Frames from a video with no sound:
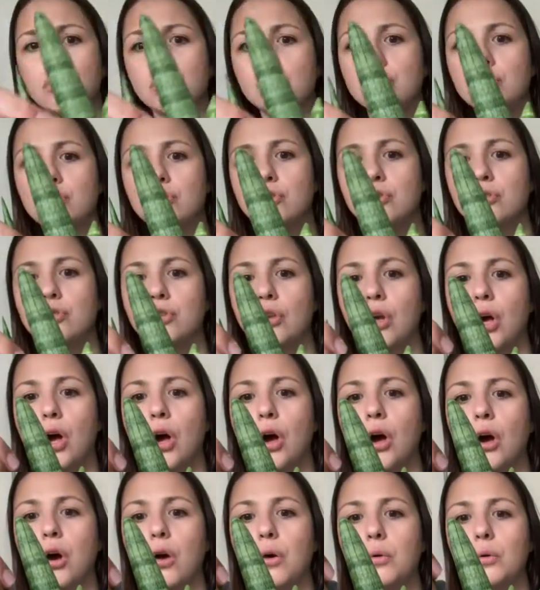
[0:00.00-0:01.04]

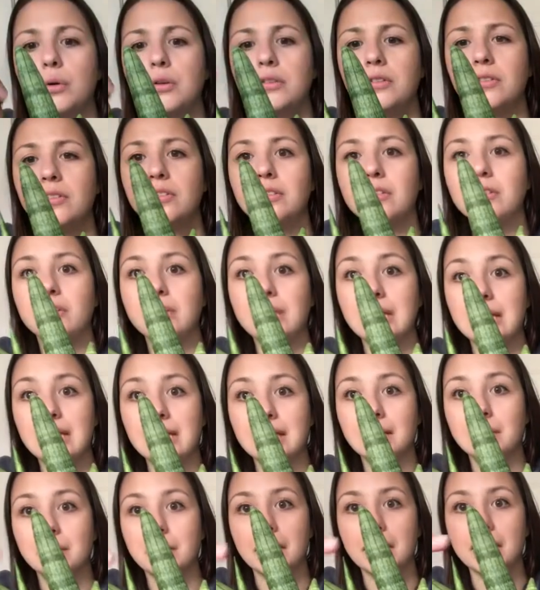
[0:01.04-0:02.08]
so
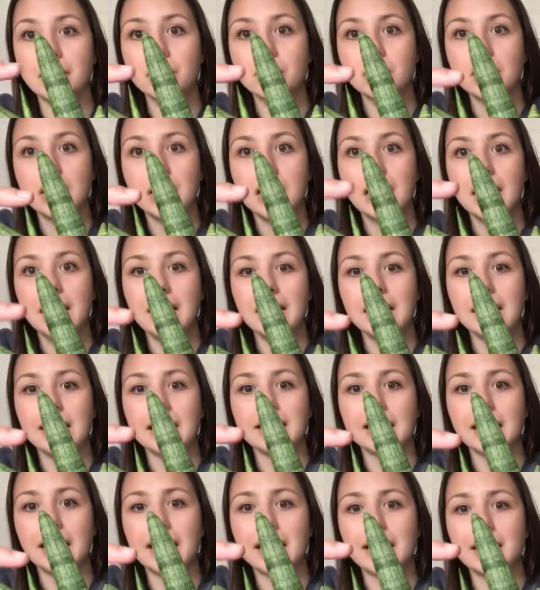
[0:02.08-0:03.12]
stinking much
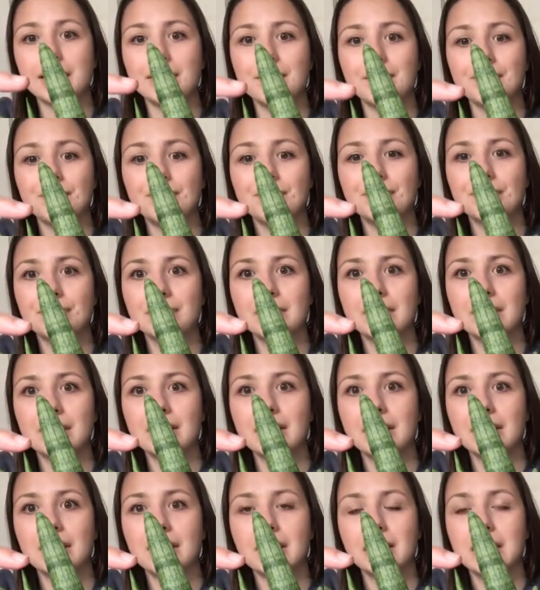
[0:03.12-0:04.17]
in, like,
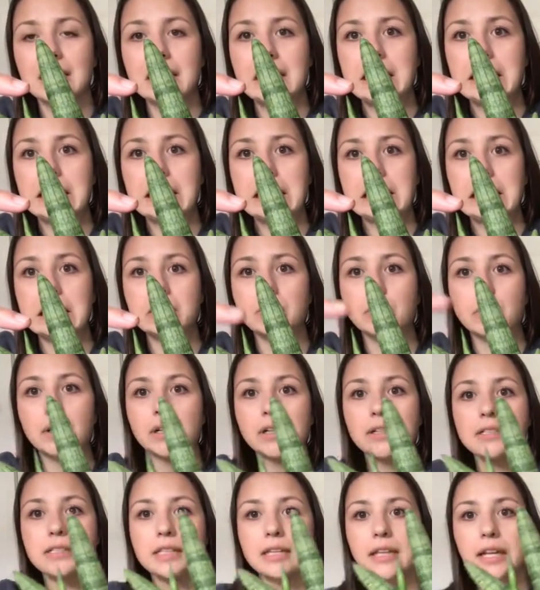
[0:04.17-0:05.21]
I want
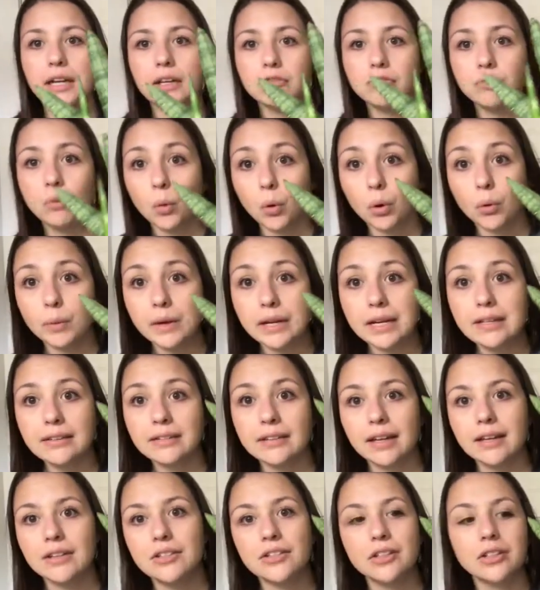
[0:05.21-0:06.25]
to say like 4 weeks.
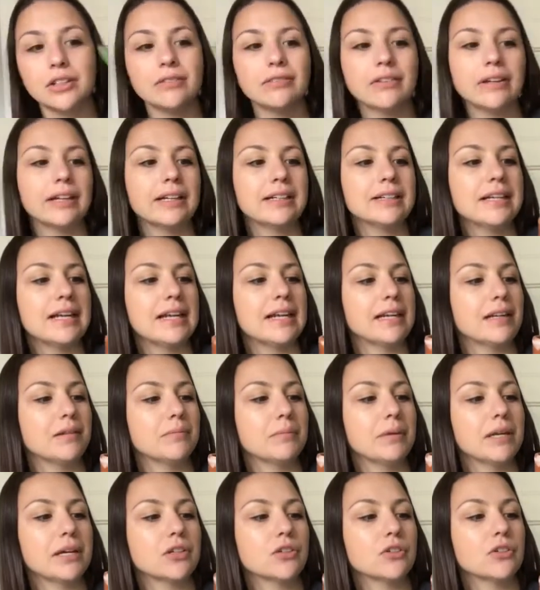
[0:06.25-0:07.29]
I should have like taken
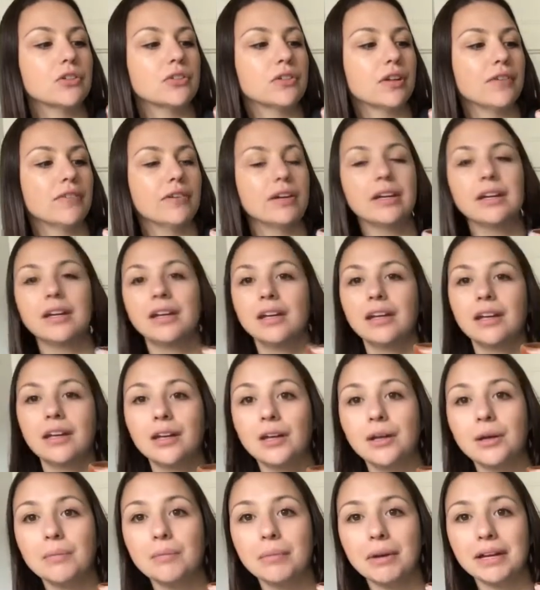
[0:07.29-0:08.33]
pictures of it,
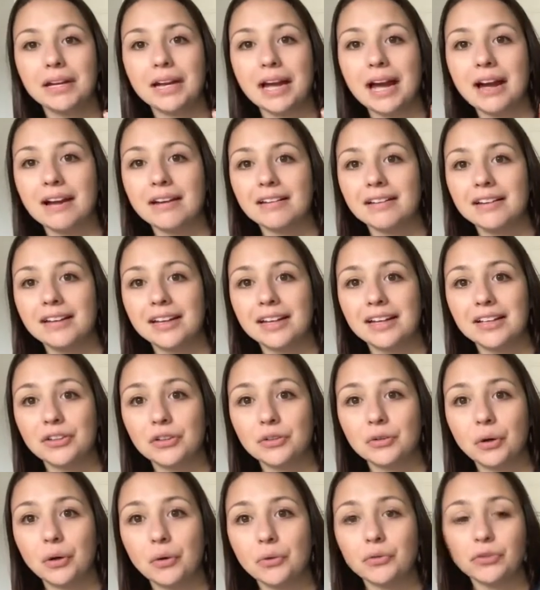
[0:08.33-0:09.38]
but yeah, it's
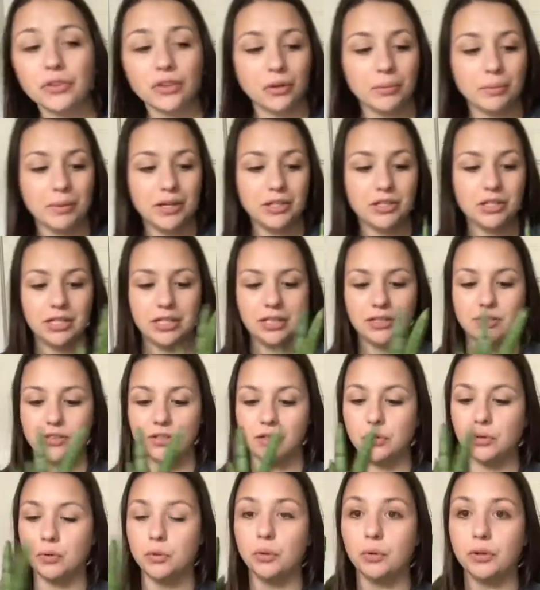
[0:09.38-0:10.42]
grown so much. It is
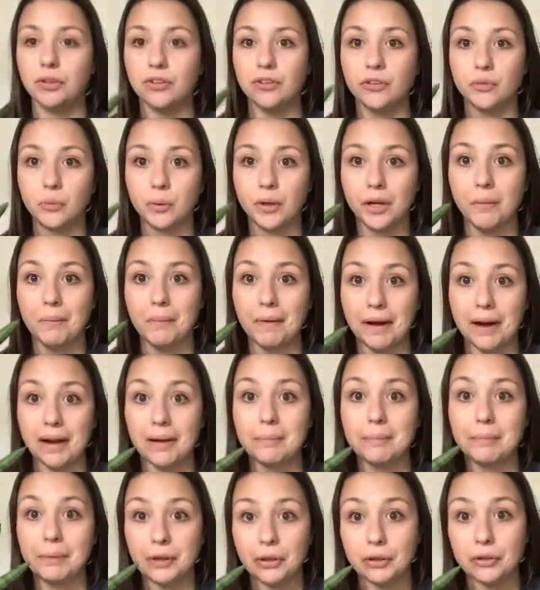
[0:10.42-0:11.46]
so cool. This is one of my
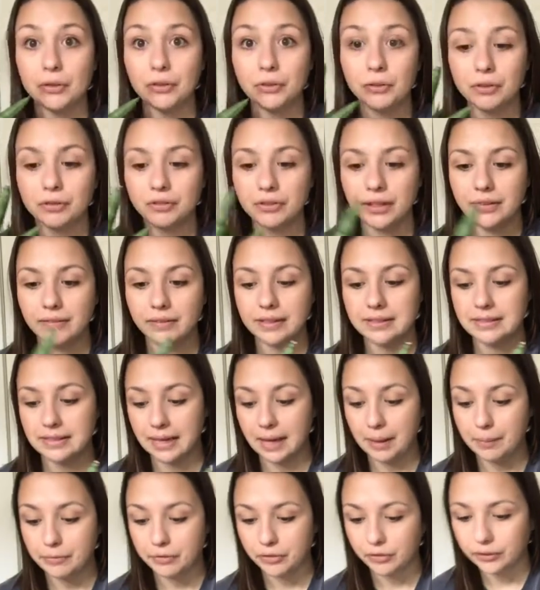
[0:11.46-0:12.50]
personal favorites. I
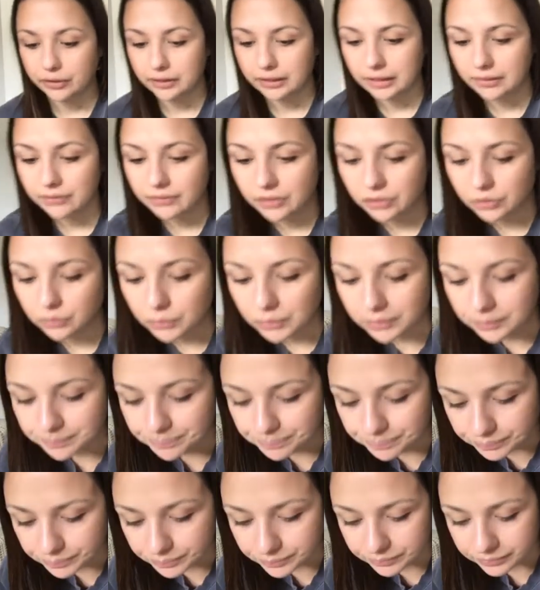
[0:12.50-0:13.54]
absolutely love this one.
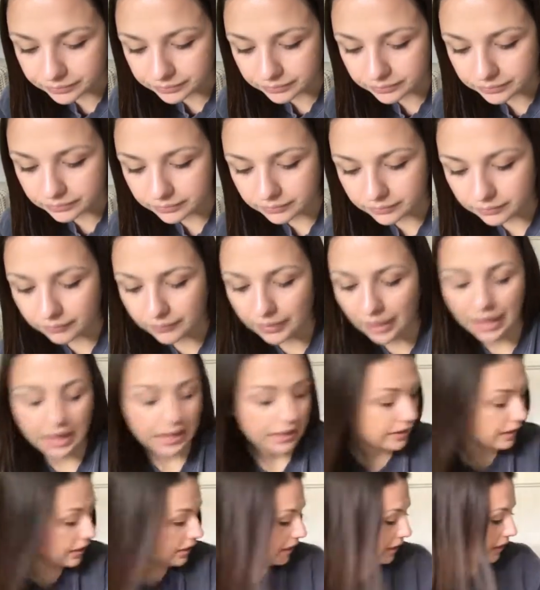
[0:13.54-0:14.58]
And
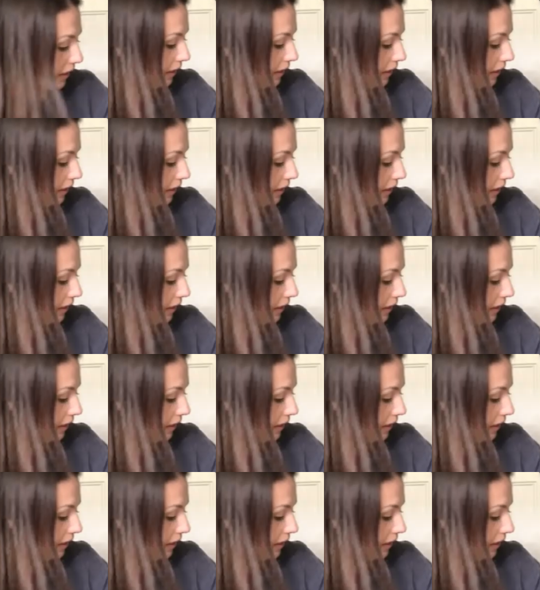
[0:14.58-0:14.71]
then